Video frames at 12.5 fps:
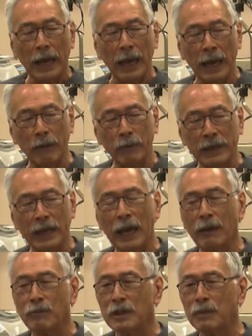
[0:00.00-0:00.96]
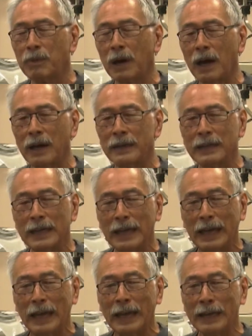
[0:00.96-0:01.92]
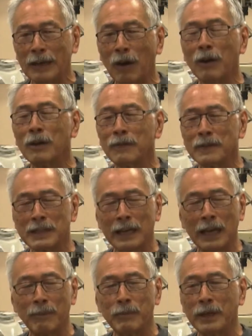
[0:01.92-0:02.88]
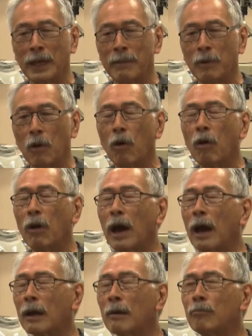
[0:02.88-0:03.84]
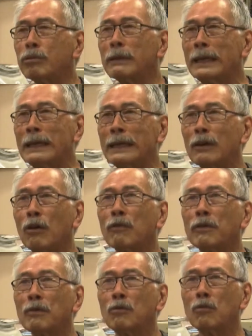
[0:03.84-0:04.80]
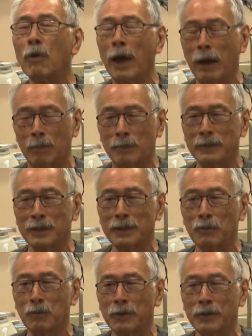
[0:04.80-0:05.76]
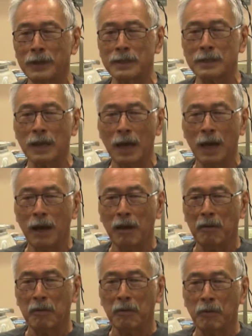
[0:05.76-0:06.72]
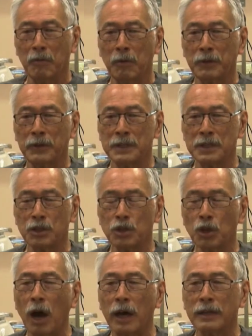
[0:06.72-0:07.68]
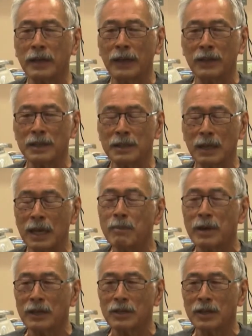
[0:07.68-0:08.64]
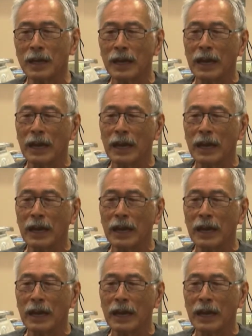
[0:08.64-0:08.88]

And we came to the pond, and all of a sudden I became completely overwhelmed with this thought and this image.